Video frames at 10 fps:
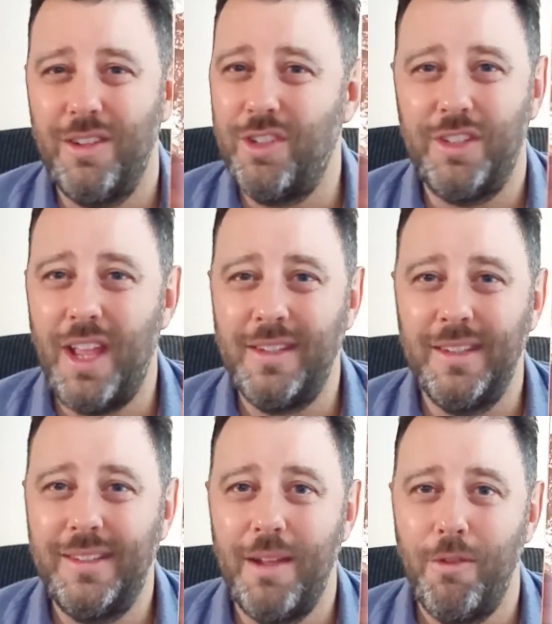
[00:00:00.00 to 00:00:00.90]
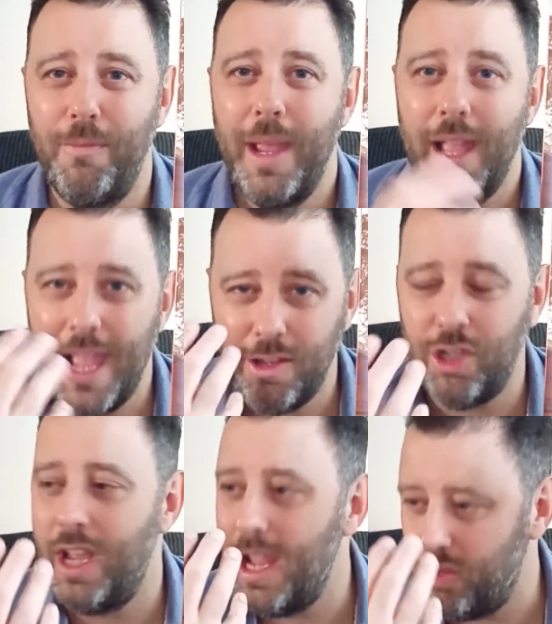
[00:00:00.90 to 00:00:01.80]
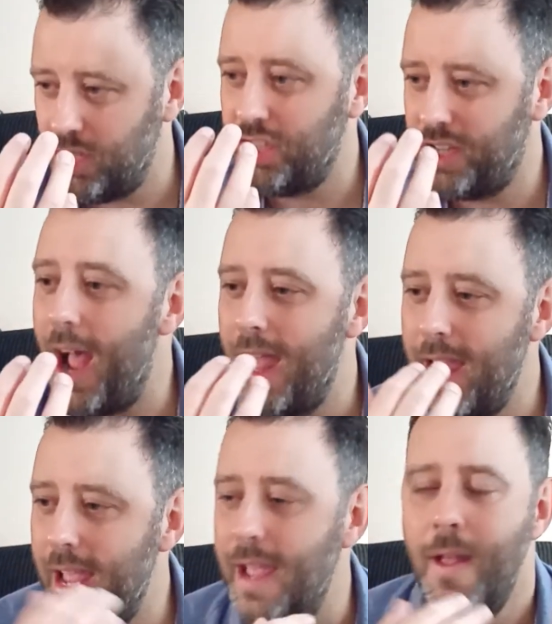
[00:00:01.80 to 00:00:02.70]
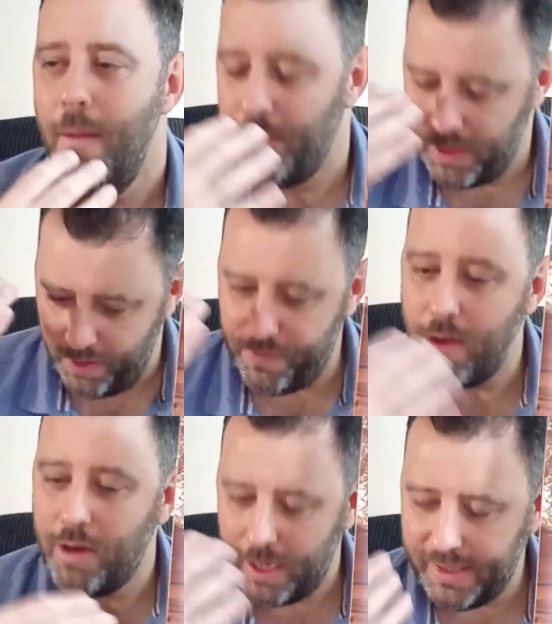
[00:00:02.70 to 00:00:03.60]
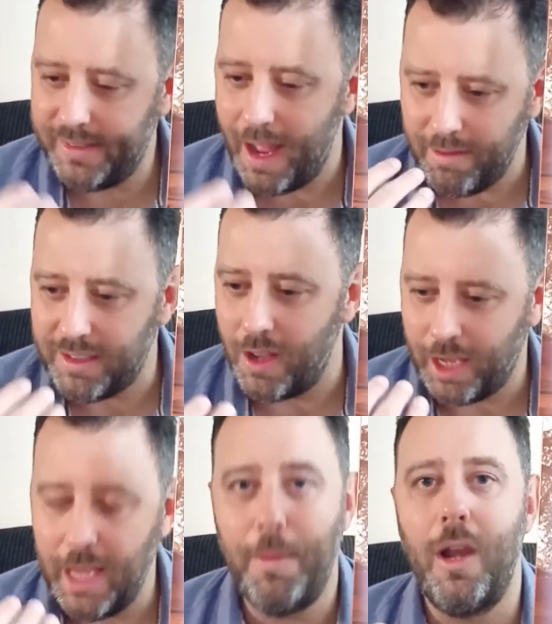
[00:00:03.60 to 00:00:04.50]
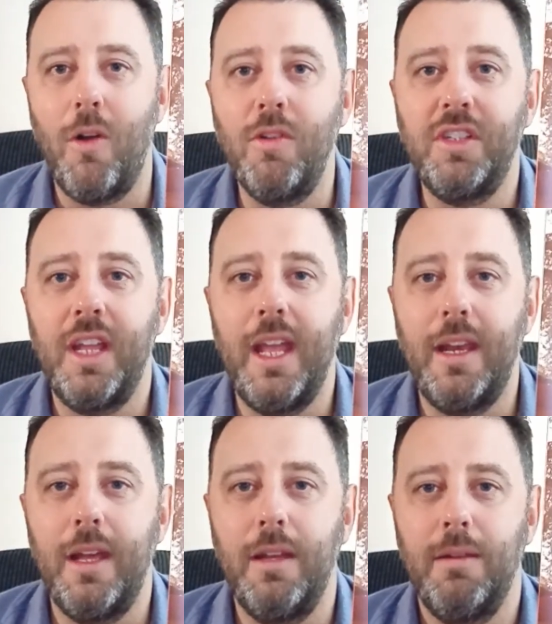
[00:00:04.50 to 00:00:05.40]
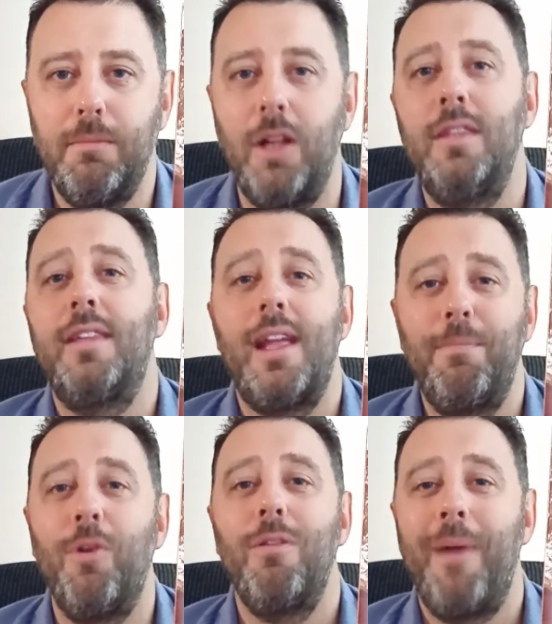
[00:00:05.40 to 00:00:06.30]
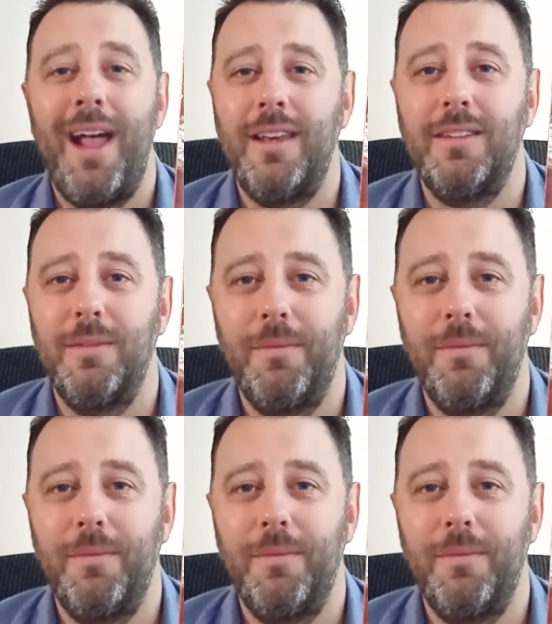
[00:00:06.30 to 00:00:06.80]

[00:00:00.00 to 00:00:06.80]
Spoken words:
just doesn't sit with me. The vocalist sounds like he belongs in a modern-day boy band,